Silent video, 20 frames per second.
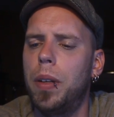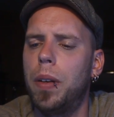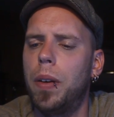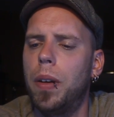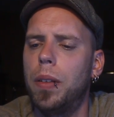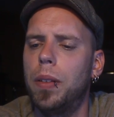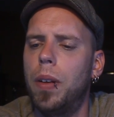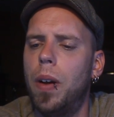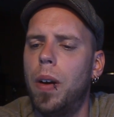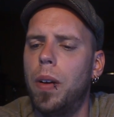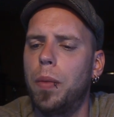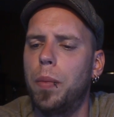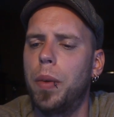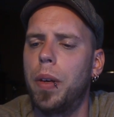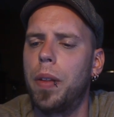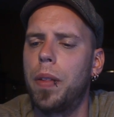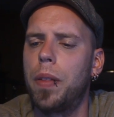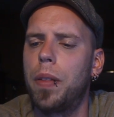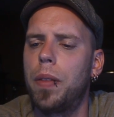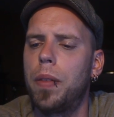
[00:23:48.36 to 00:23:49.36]
along
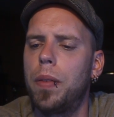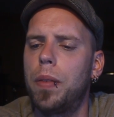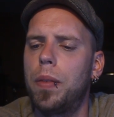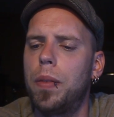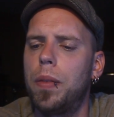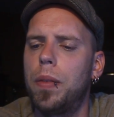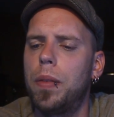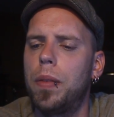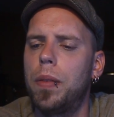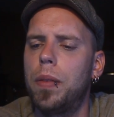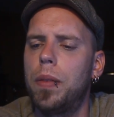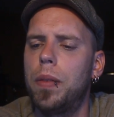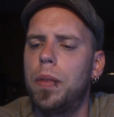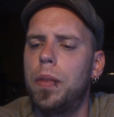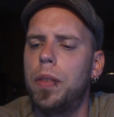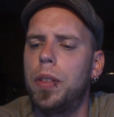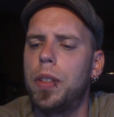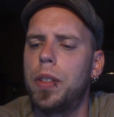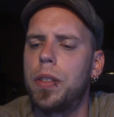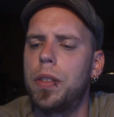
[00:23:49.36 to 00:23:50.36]
with
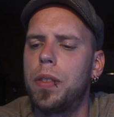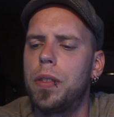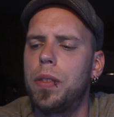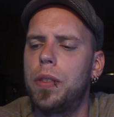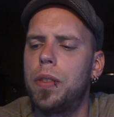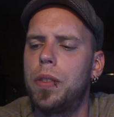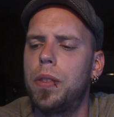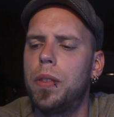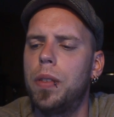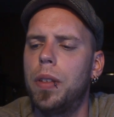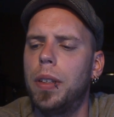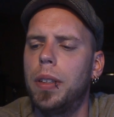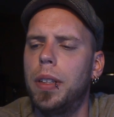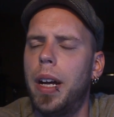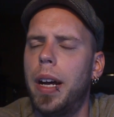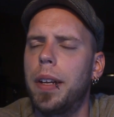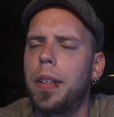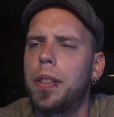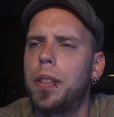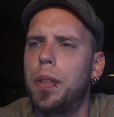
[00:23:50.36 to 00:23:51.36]
just a
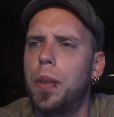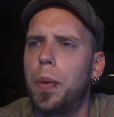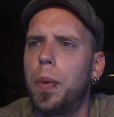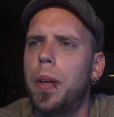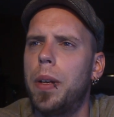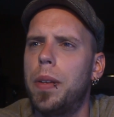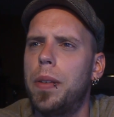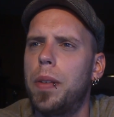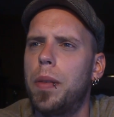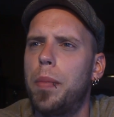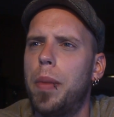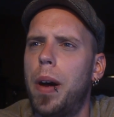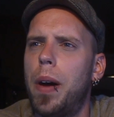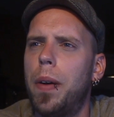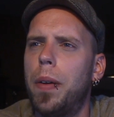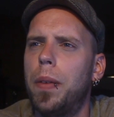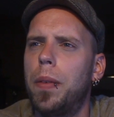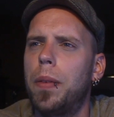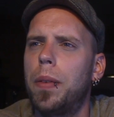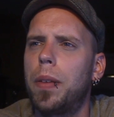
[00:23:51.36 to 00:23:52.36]
lot of stories
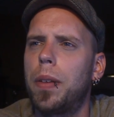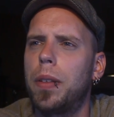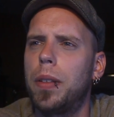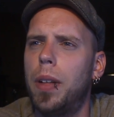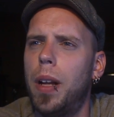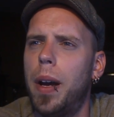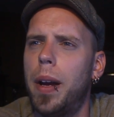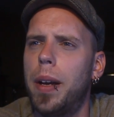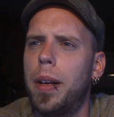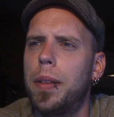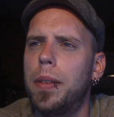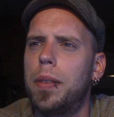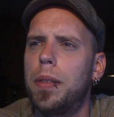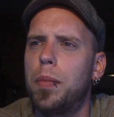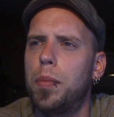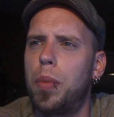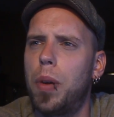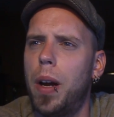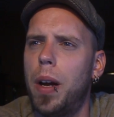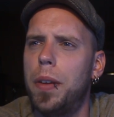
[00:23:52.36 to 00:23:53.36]
about clients
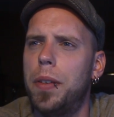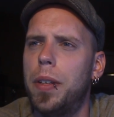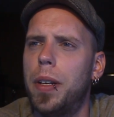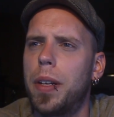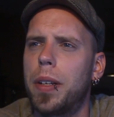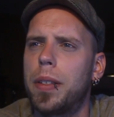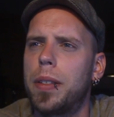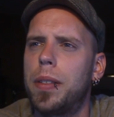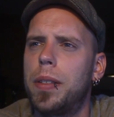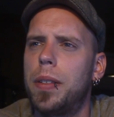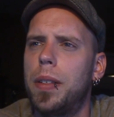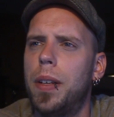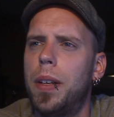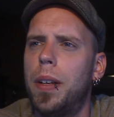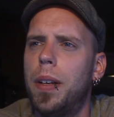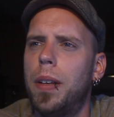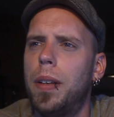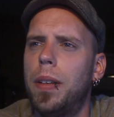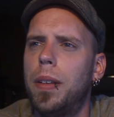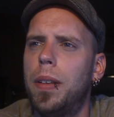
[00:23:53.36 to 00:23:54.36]
and projects
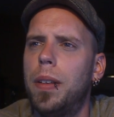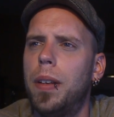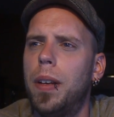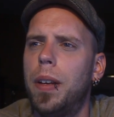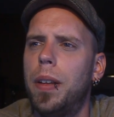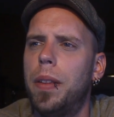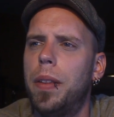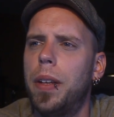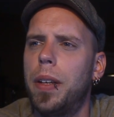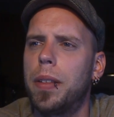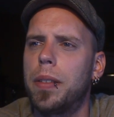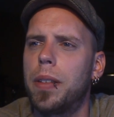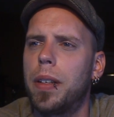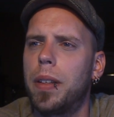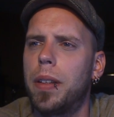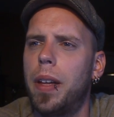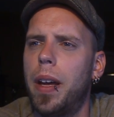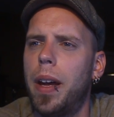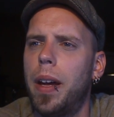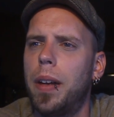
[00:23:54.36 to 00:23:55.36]
and things
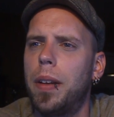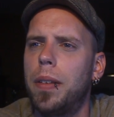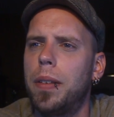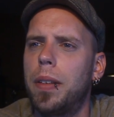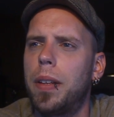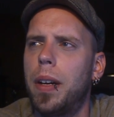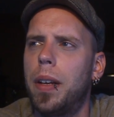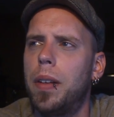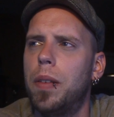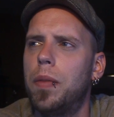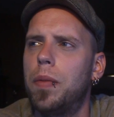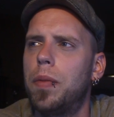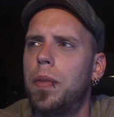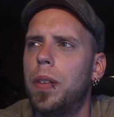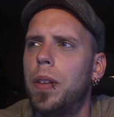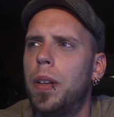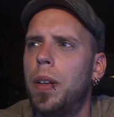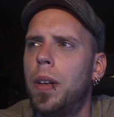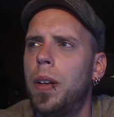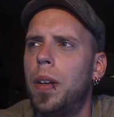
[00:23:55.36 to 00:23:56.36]
like that, kind of
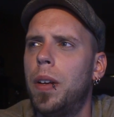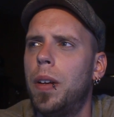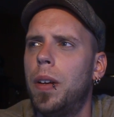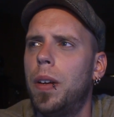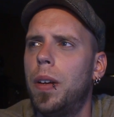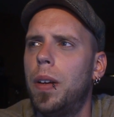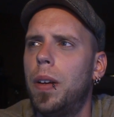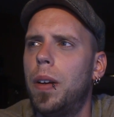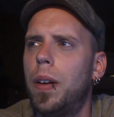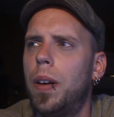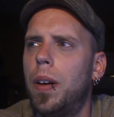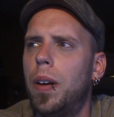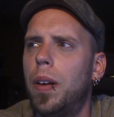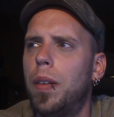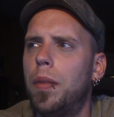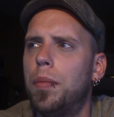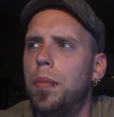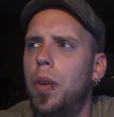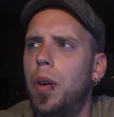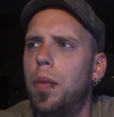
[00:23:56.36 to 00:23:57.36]

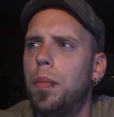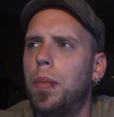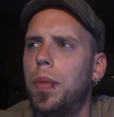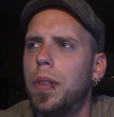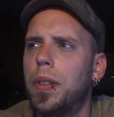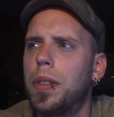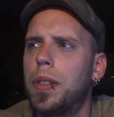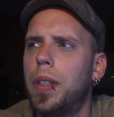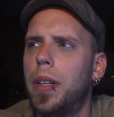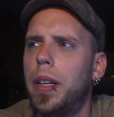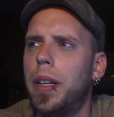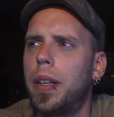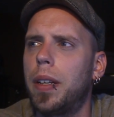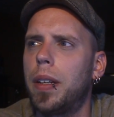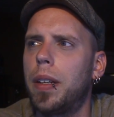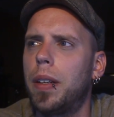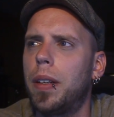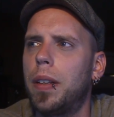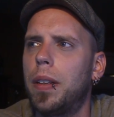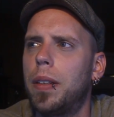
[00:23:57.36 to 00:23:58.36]
almost like
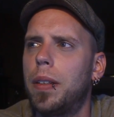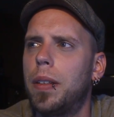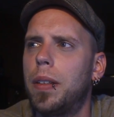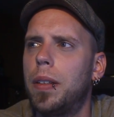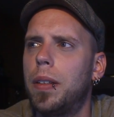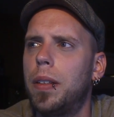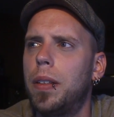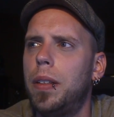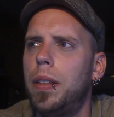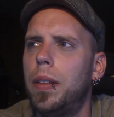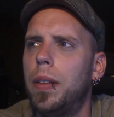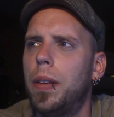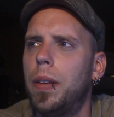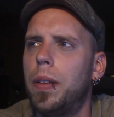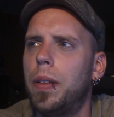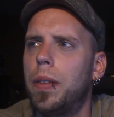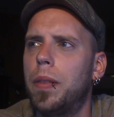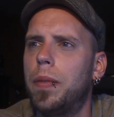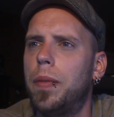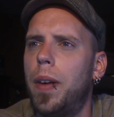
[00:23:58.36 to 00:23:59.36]

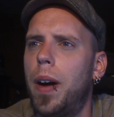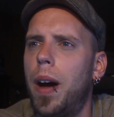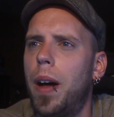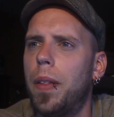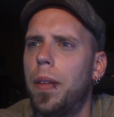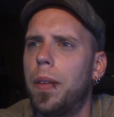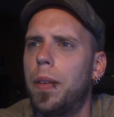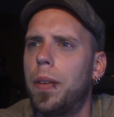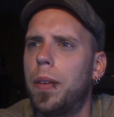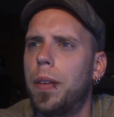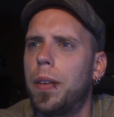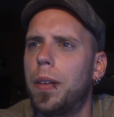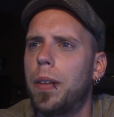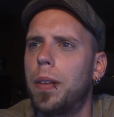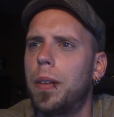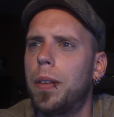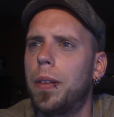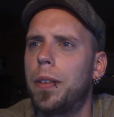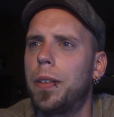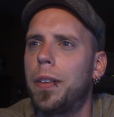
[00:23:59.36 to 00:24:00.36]
your
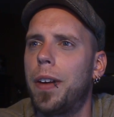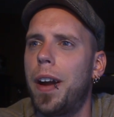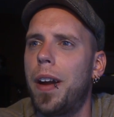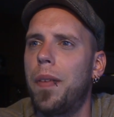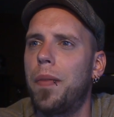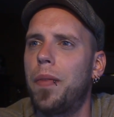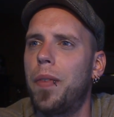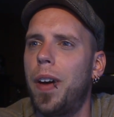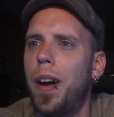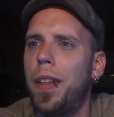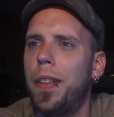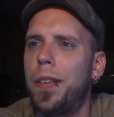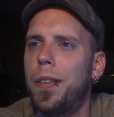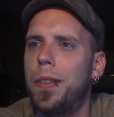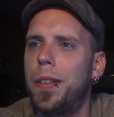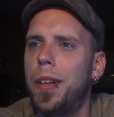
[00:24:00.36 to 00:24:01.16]
father or grandfather